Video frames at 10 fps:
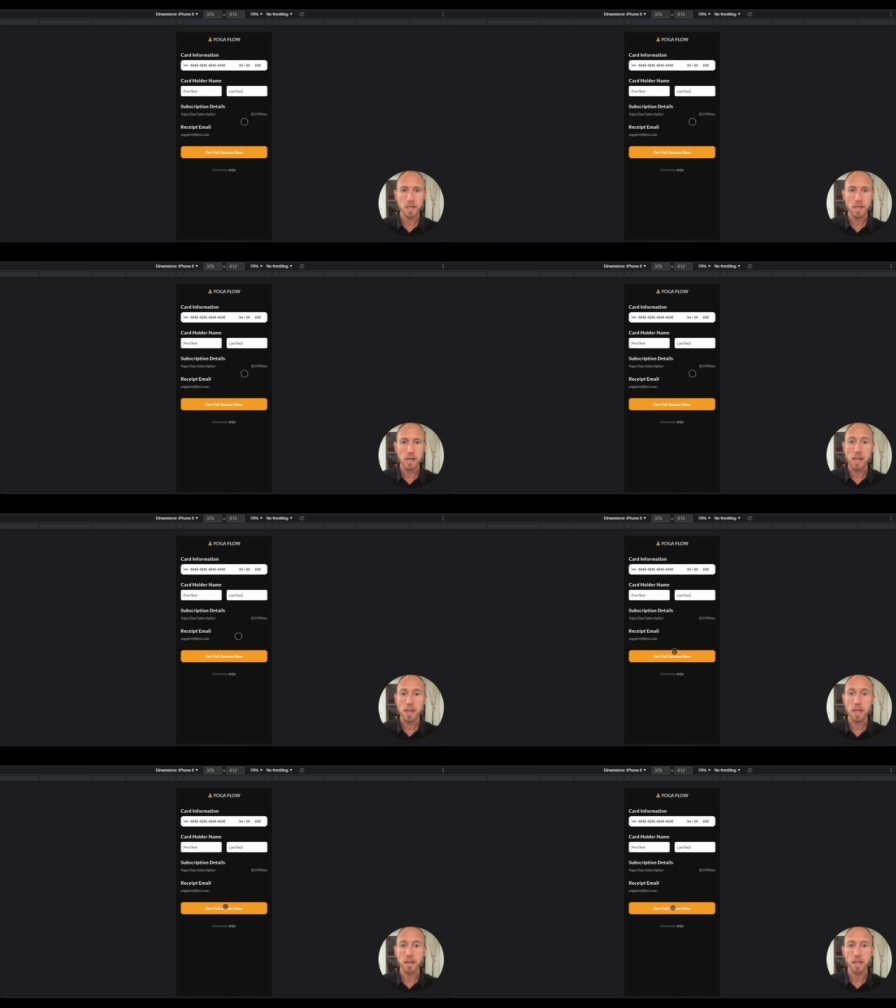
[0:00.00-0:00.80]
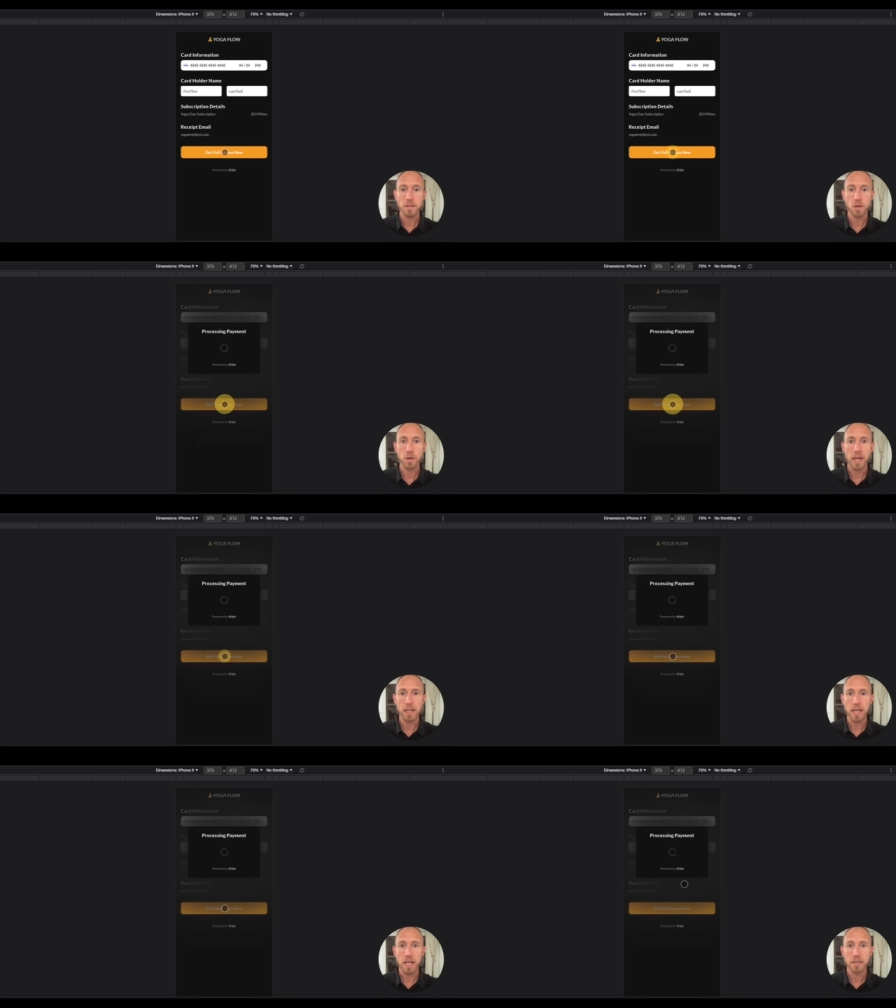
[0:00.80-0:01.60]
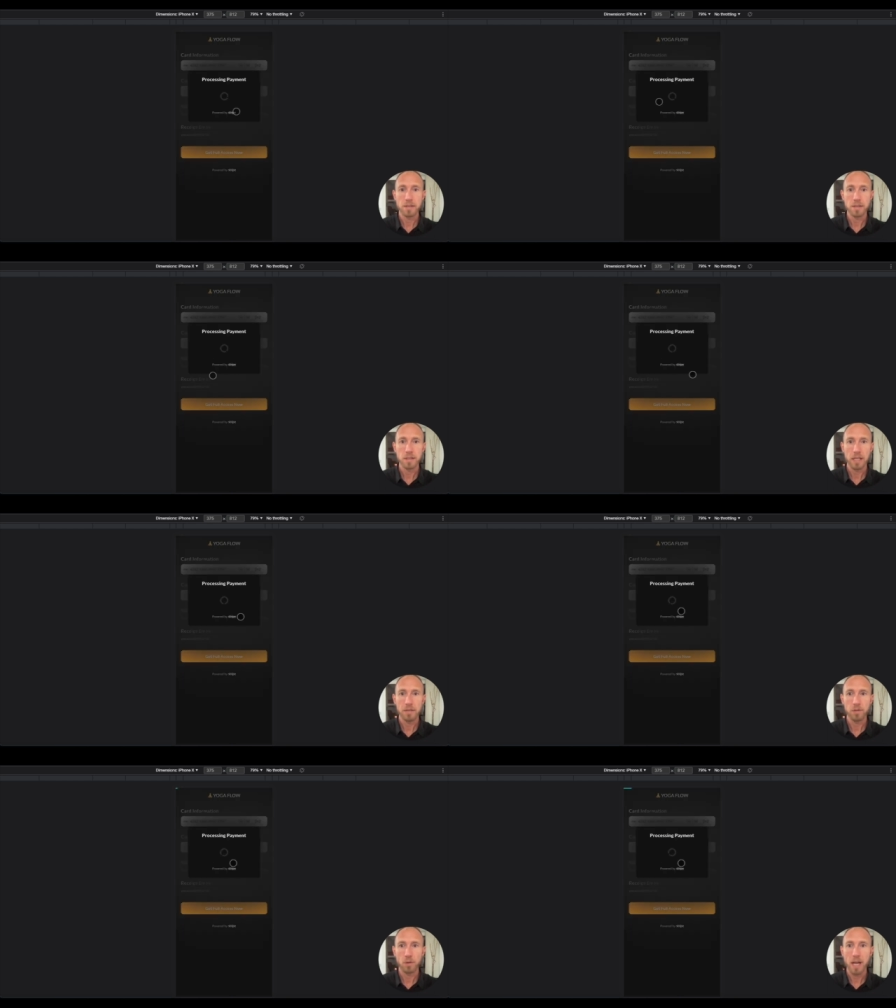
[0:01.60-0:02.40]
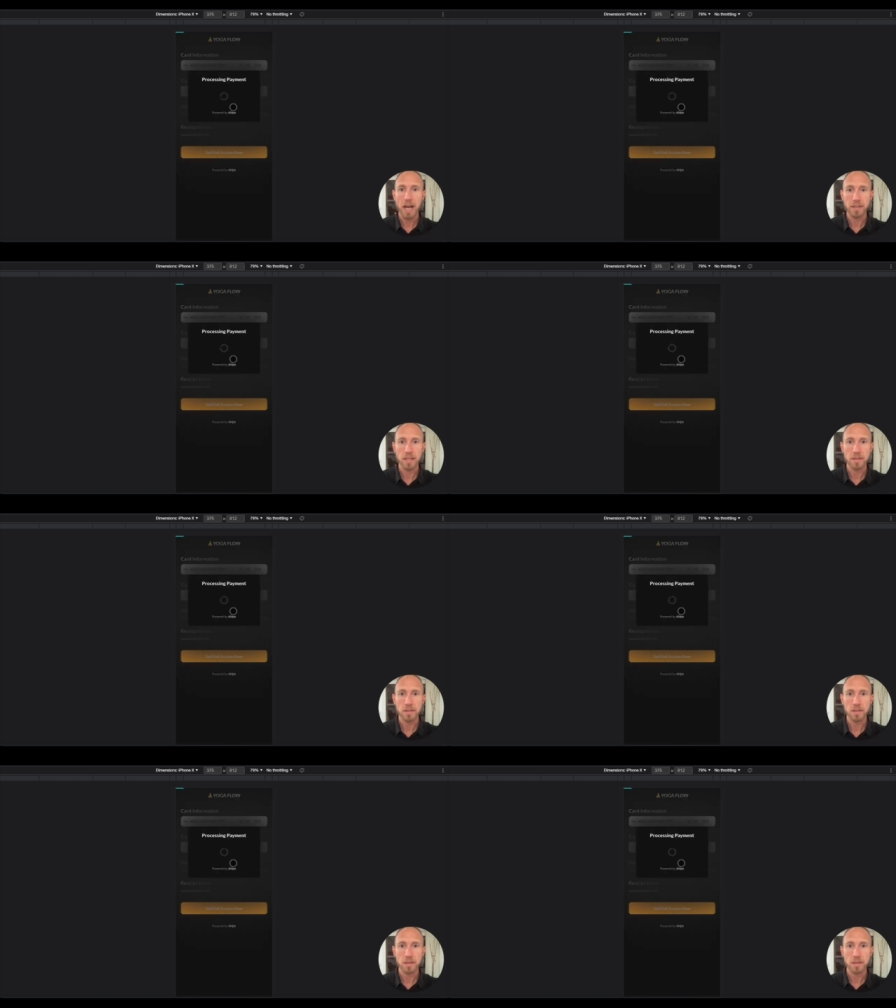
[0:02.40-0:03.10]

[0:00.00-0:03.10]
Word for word: and then let's go ahead and get full access.